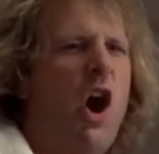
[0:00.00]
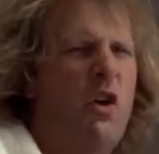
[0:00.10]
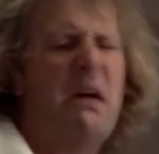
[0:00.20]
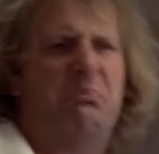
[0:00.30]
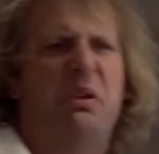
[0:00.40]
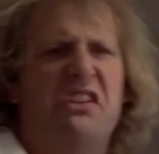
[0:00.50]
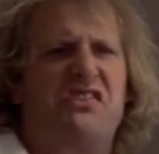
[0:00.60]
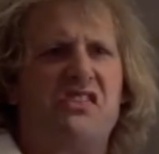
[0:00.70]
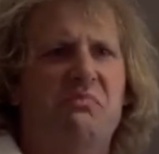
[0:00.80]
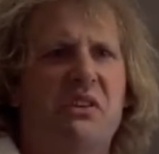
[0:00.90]
Oh, that
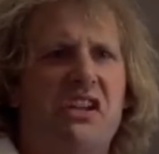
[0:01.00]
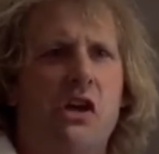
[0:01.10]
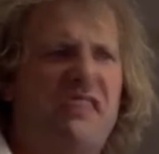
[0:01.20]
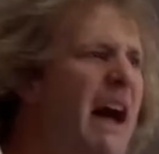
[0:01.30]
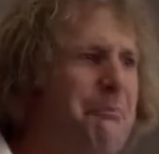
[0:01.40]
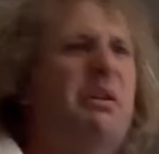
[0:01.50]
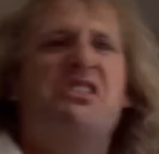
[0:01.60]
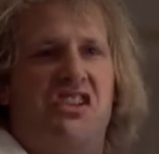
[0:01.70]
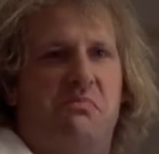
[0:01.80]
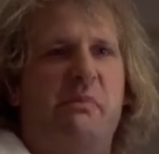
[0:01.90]
pisses me off. That
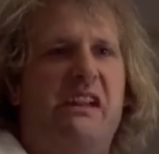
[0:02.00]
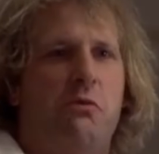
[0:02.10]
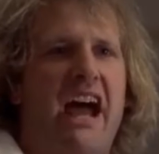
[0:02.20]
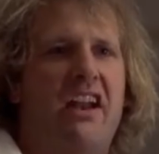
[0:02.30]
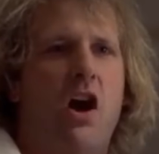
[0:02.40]
pisses me right